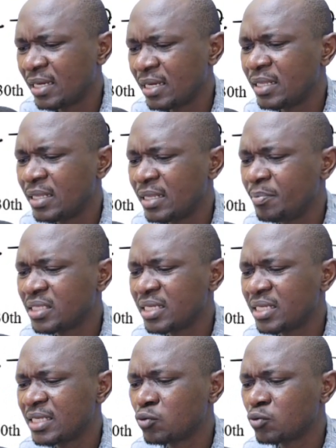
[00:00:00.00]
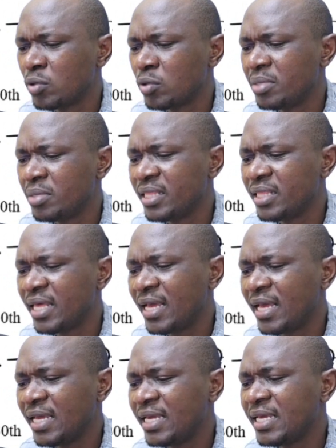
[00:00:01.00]
the business will be there
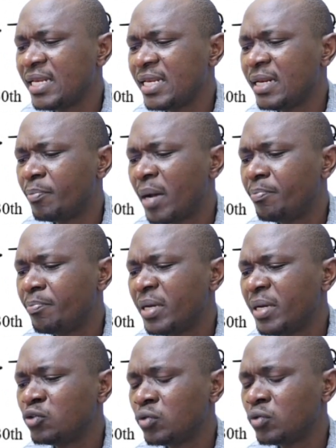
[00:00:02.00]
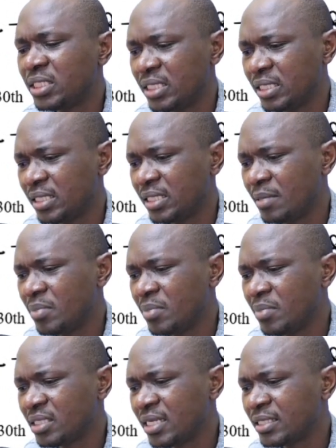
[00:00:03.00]
in perpetuity. The
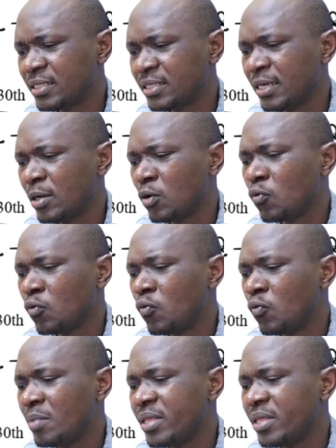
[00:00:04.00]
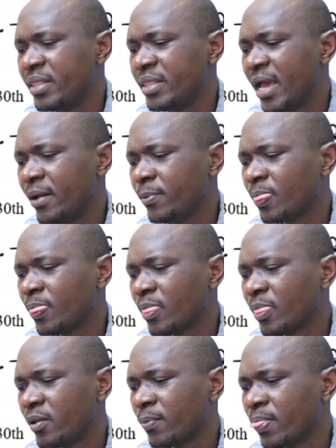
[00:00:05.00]
business will be there
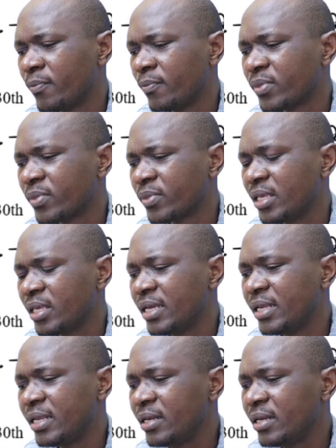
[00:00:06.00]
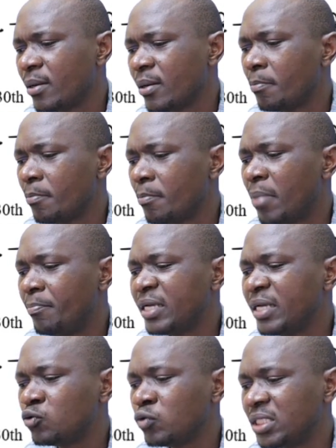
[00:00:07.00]
in
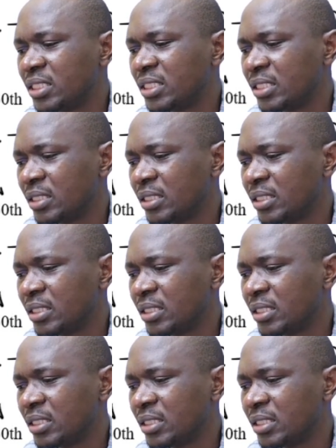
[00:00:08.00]
perpetuity.